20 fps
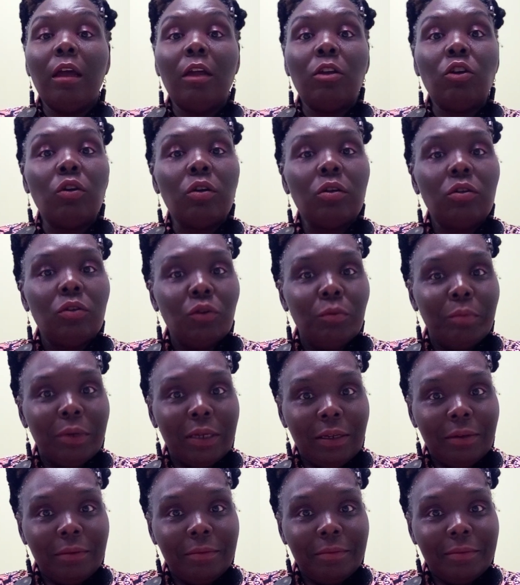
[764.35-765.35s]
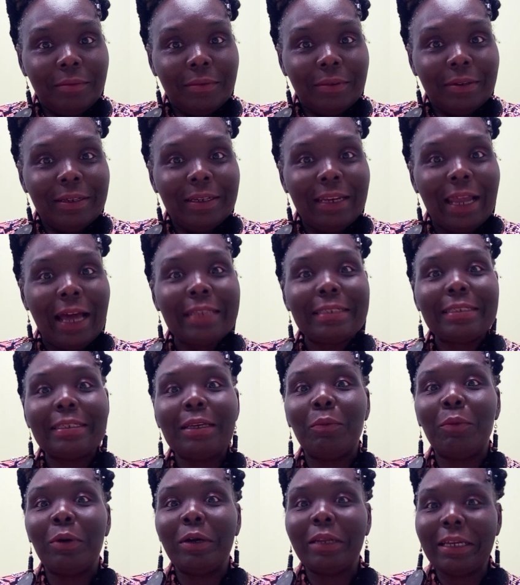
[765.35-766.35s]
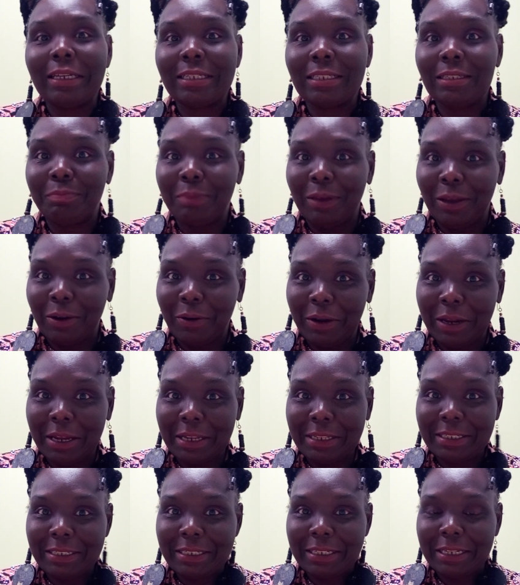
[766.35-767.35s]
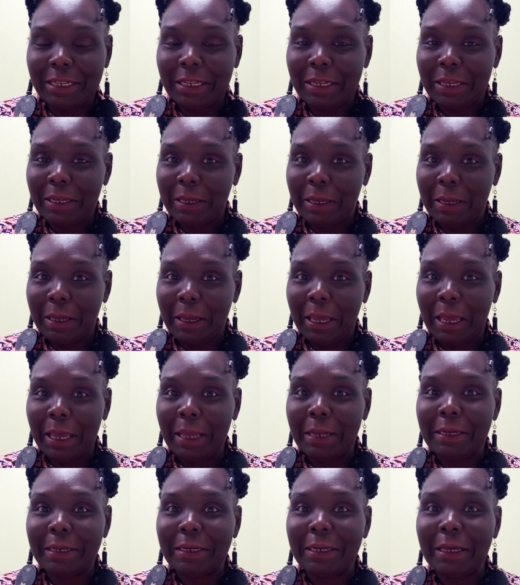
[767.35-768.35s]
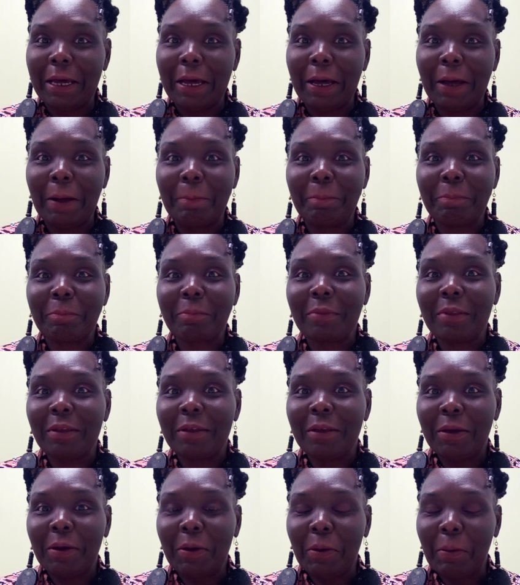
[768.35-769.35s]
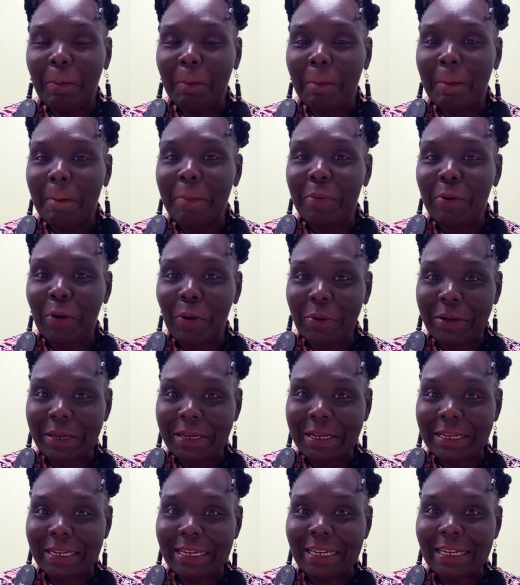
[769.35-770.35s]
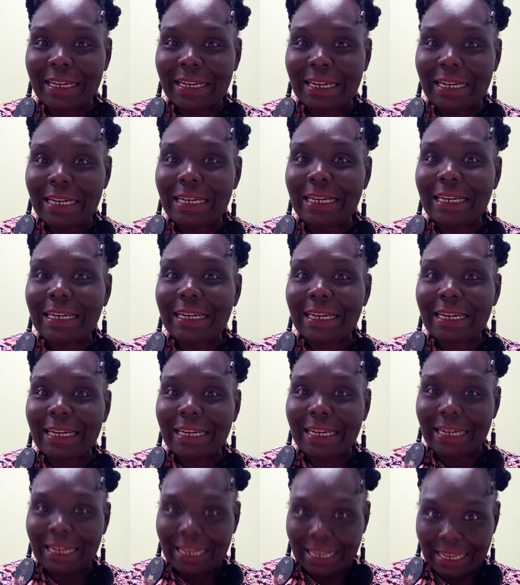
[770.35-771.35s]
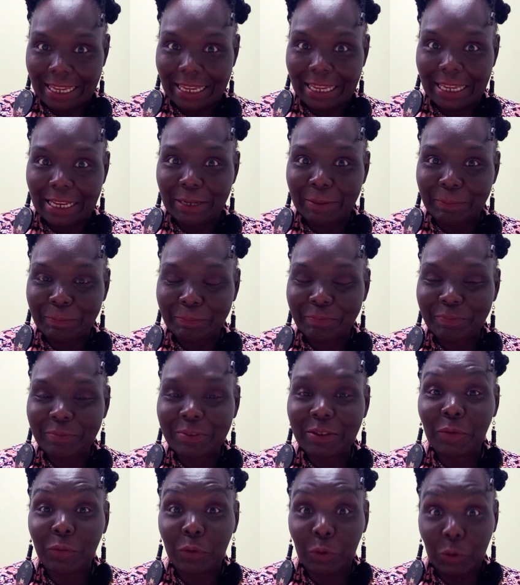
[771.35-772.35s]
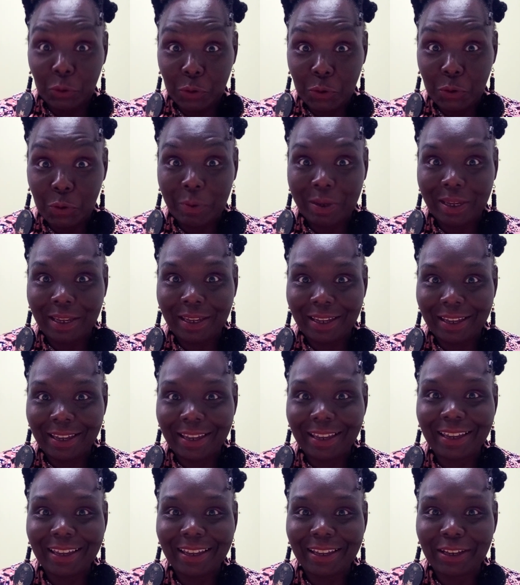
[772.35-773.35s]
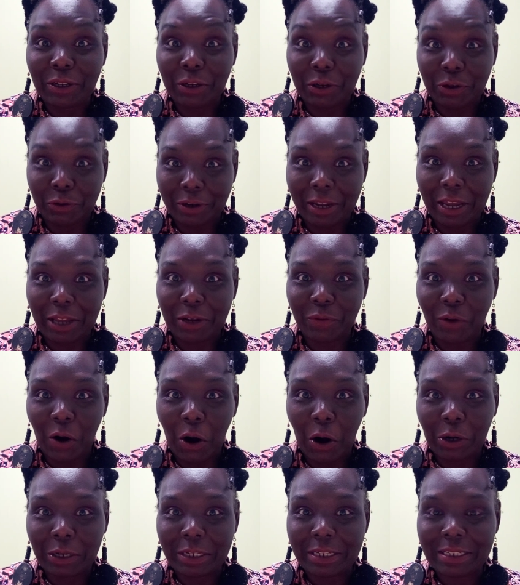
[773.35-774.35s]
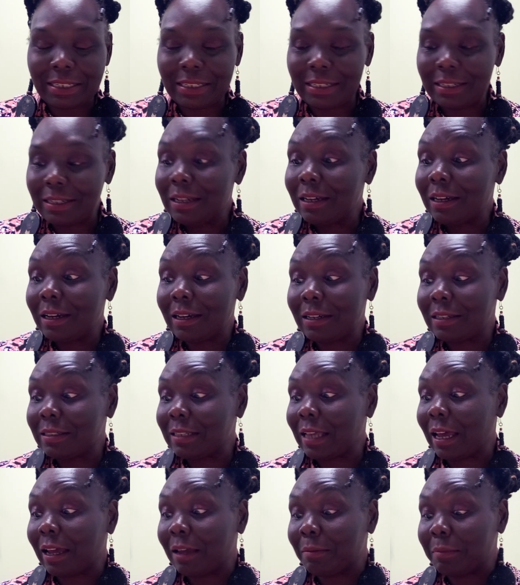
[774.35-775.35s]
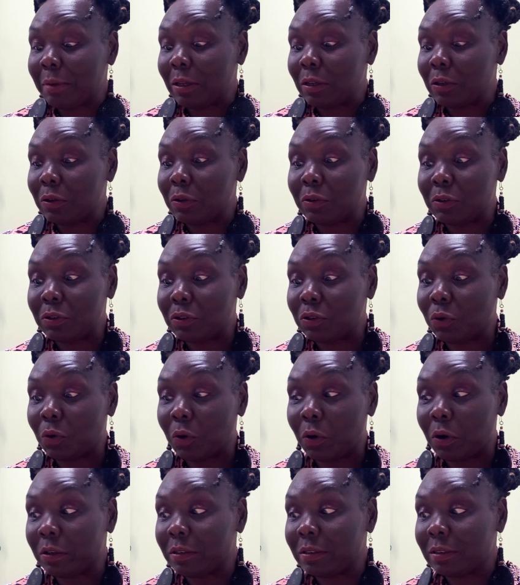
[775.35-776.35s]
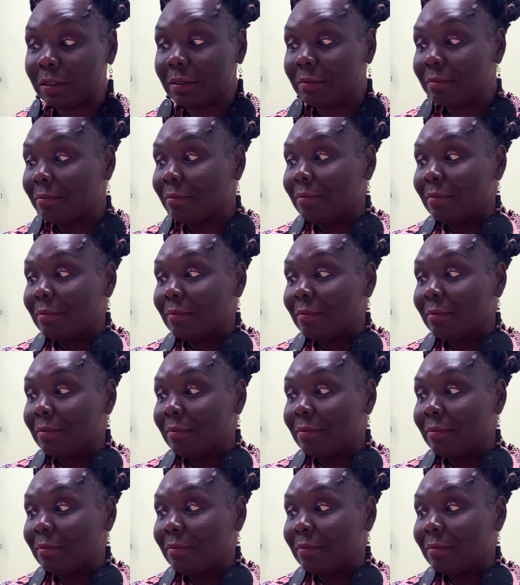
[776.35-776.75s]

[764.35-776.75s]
and you're a newbie, not someone experienced and uh, broken in, if you're a newbie, creative artist, because that can be used towards